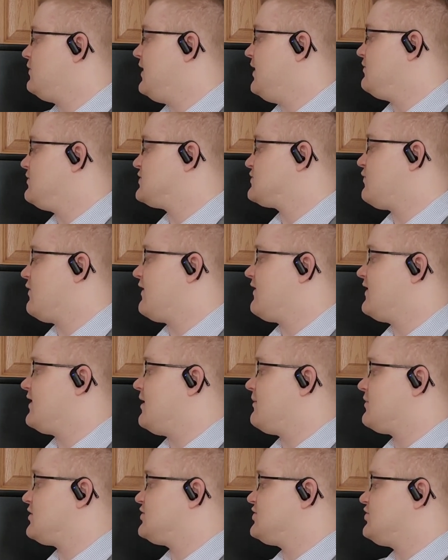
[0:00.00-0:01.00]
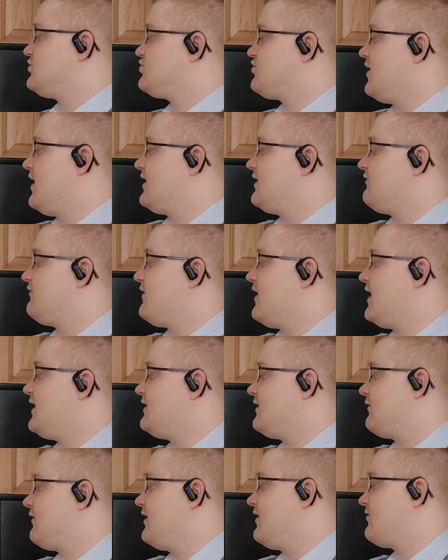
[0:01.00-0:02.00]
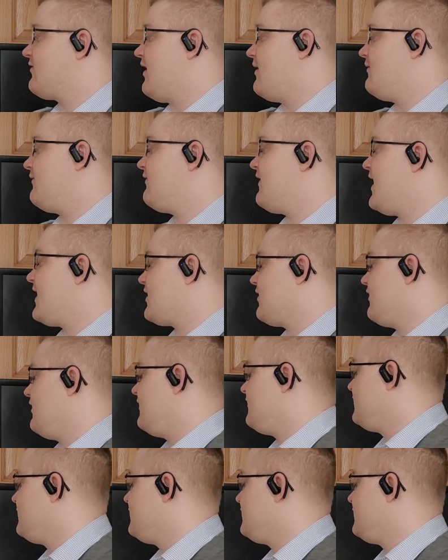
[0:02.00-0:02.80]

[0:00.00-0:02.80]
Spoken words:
it was one of the numbers you're trying to find the greatest common factor